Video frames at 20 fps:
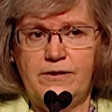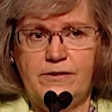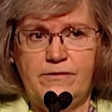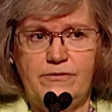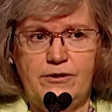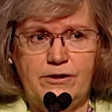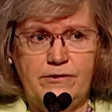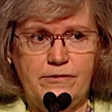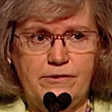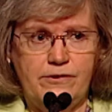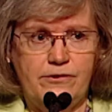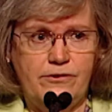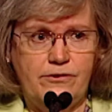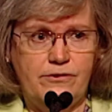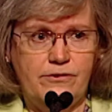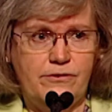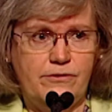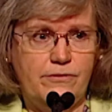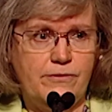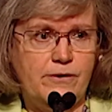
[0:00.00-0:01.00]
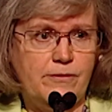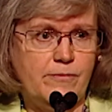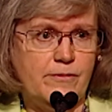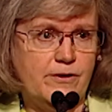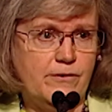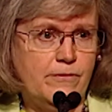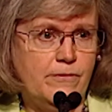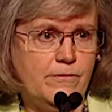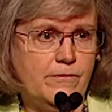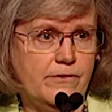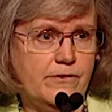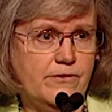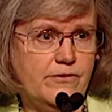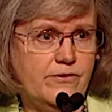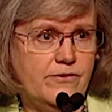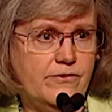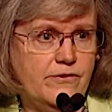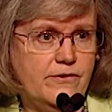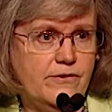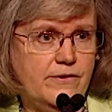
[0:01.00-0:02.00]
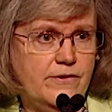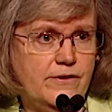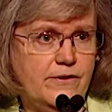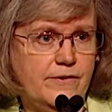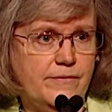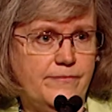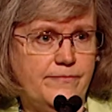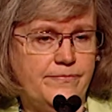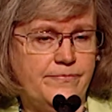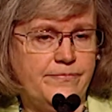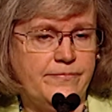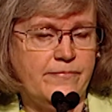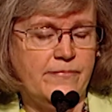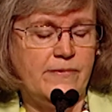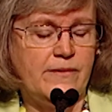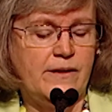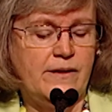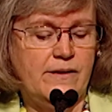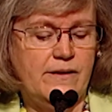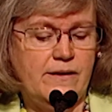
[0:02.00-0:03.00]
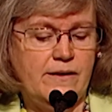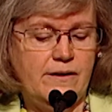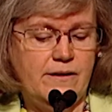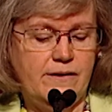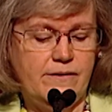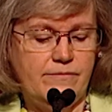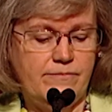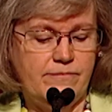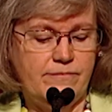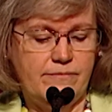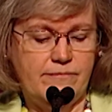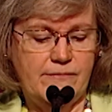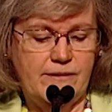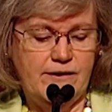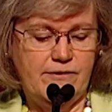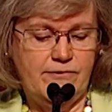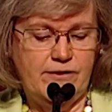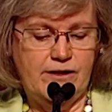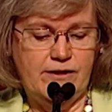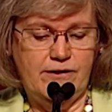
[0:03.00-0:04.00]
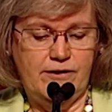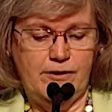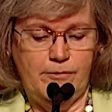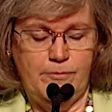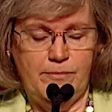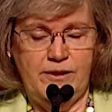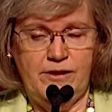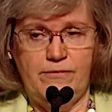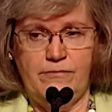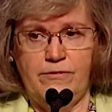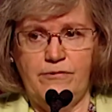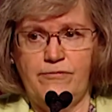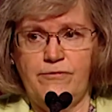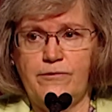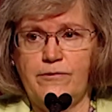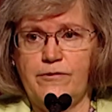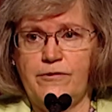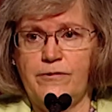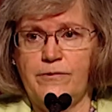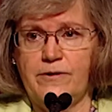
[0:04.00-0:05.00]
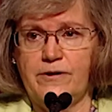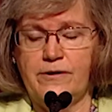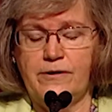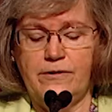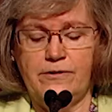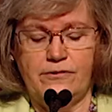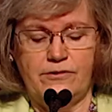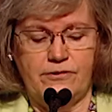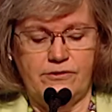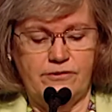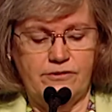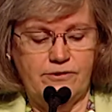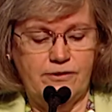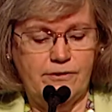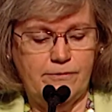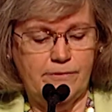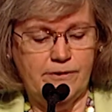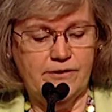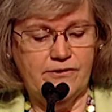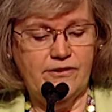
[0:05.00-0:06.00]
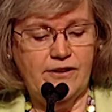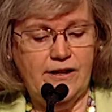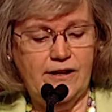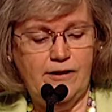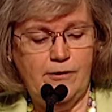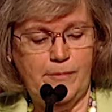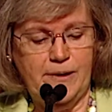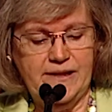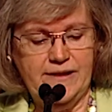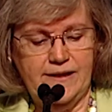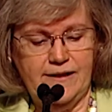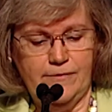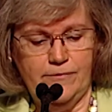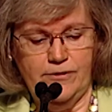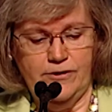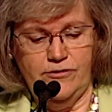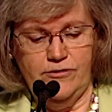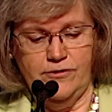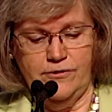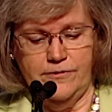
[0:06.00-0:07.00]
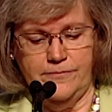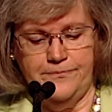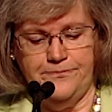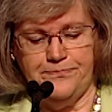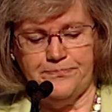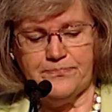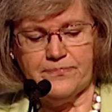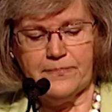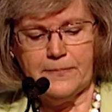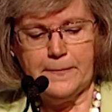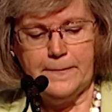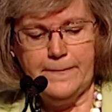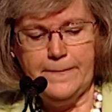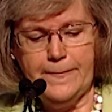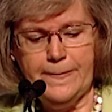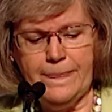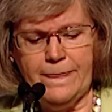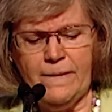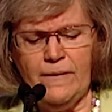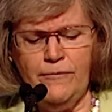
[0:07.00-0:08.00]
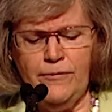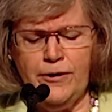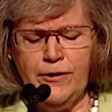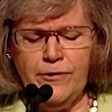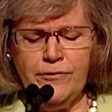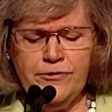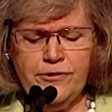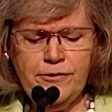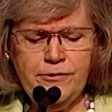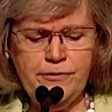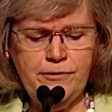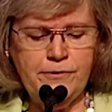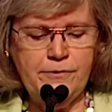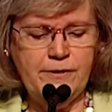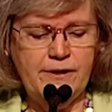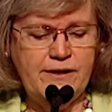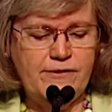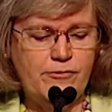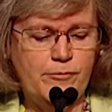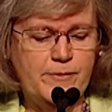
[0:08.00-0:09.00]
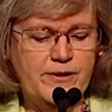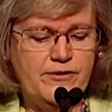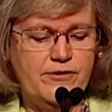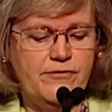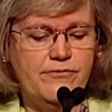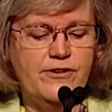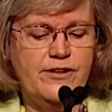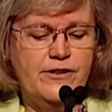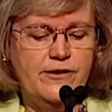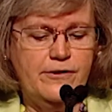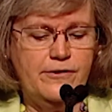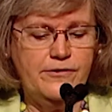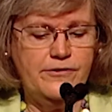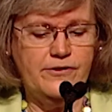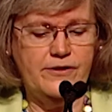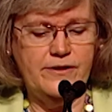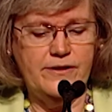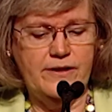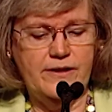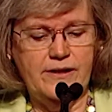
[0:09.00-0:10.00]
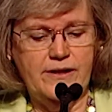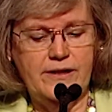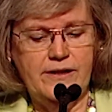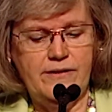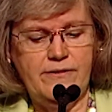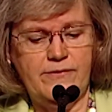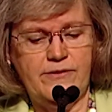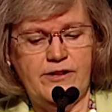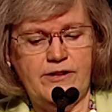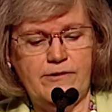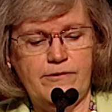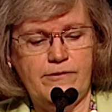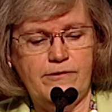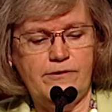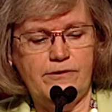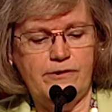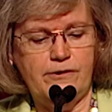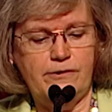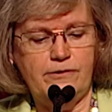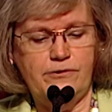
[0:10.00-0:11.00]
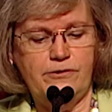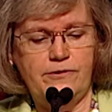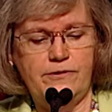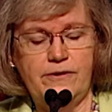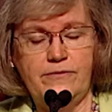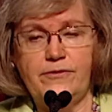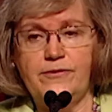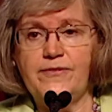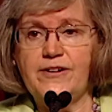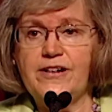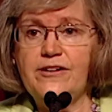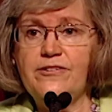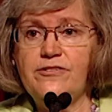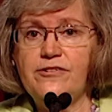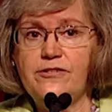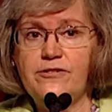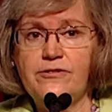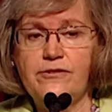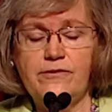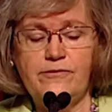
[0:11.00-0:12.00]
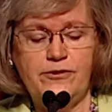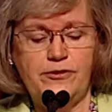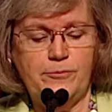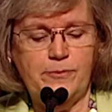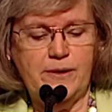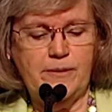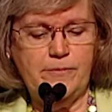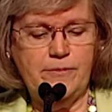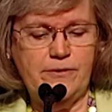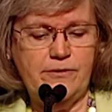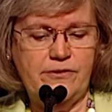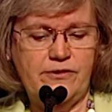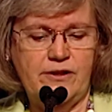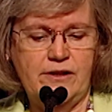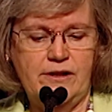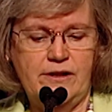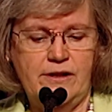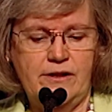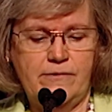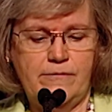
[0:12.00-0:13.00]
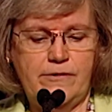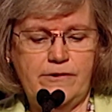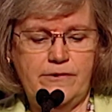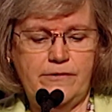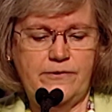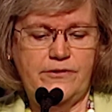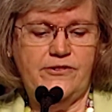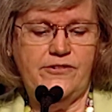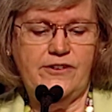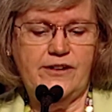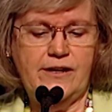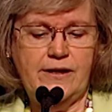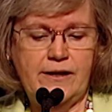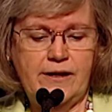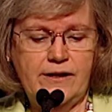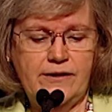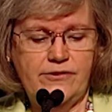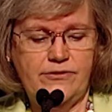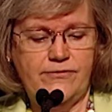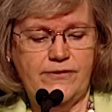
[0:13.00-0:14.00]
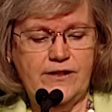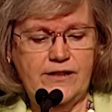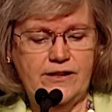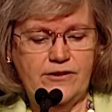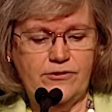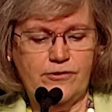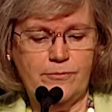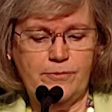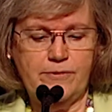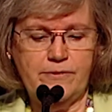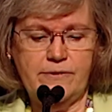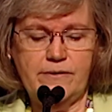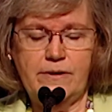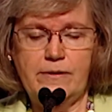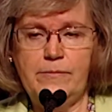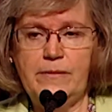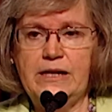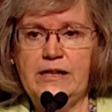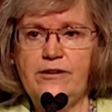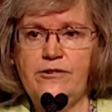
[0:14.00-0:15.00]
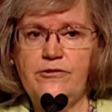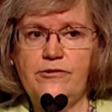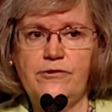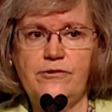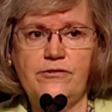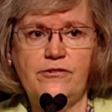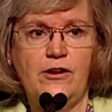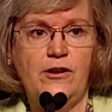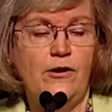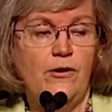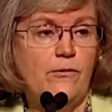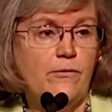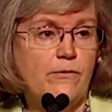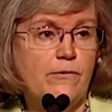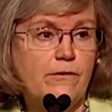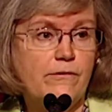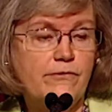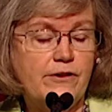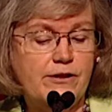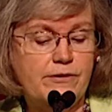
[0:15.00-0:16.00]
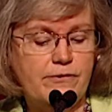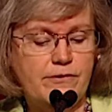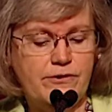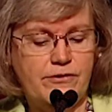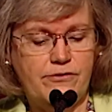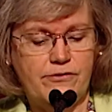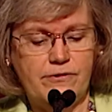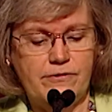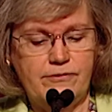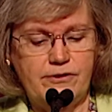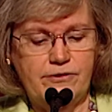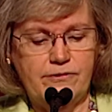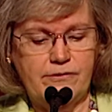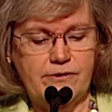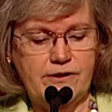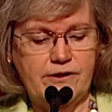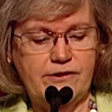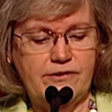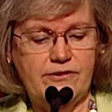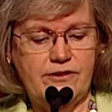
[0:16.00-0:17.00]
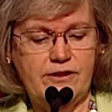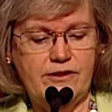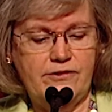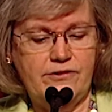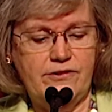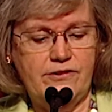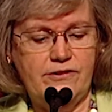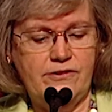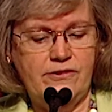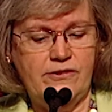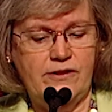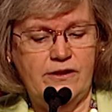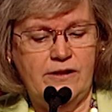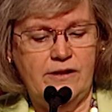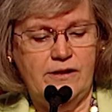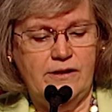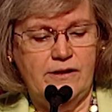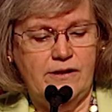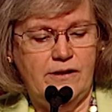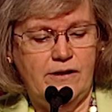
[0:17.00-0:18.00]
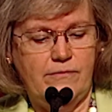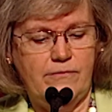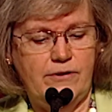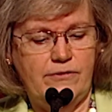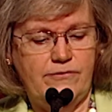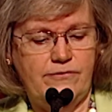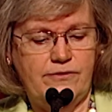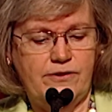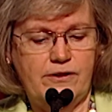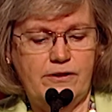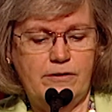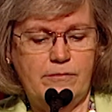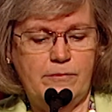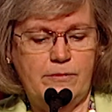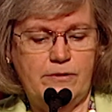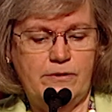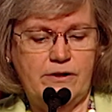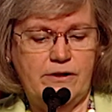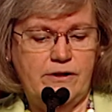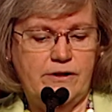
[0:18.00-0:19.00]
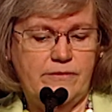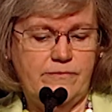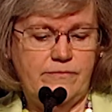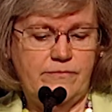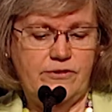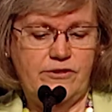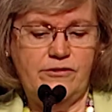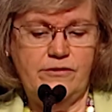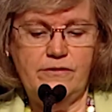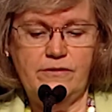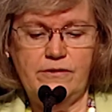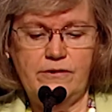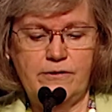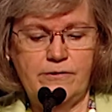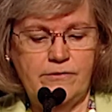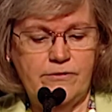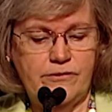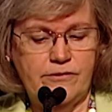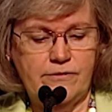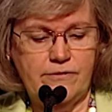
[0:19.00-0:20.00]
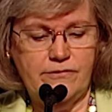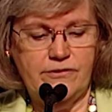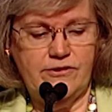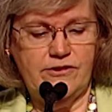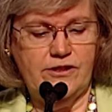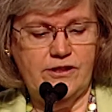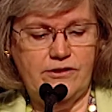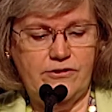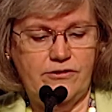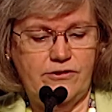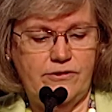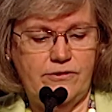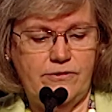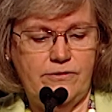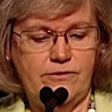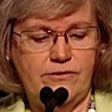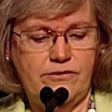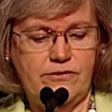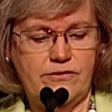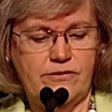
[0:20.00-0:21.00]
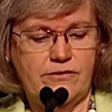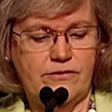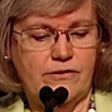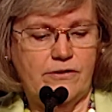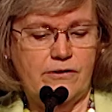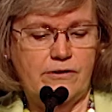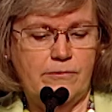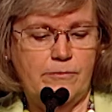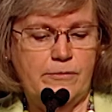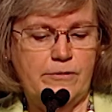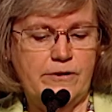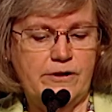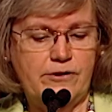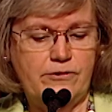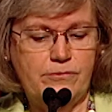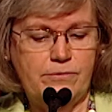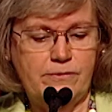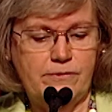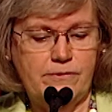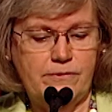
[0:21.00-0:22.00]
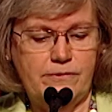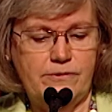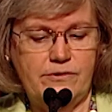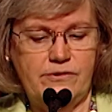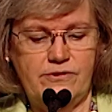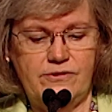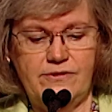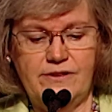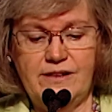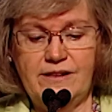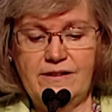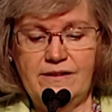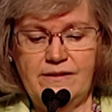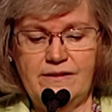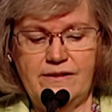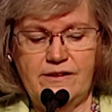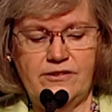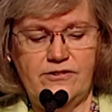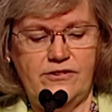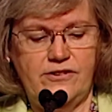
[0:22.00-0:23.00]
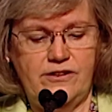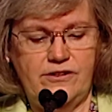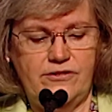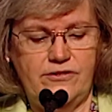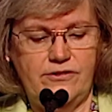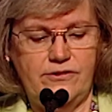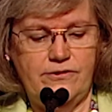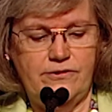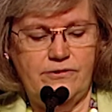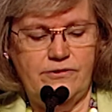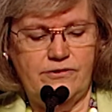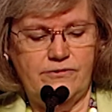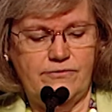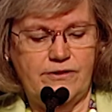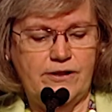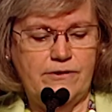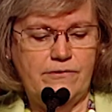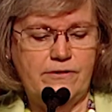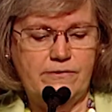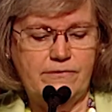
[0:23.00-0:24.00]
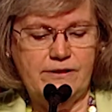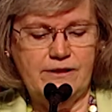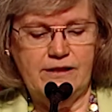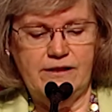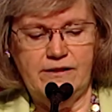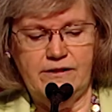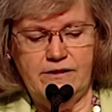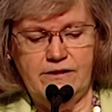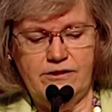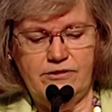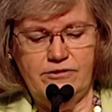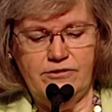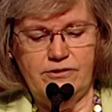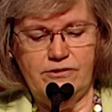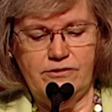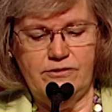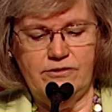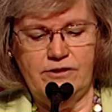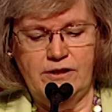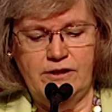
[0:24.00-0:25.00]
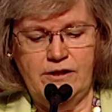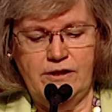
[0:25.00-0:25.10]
in the veterans treatment courts and have ended up being referred to our coaches. So we're excited about that one too. We also do have a bunch of videos online tailored to those who give advice to service members, whether it's JAGs, financial program managers, or veteran service organizations. And we've done them on student loan servicing issues, our mortgage rules, debt collection issues, veteran-related issues,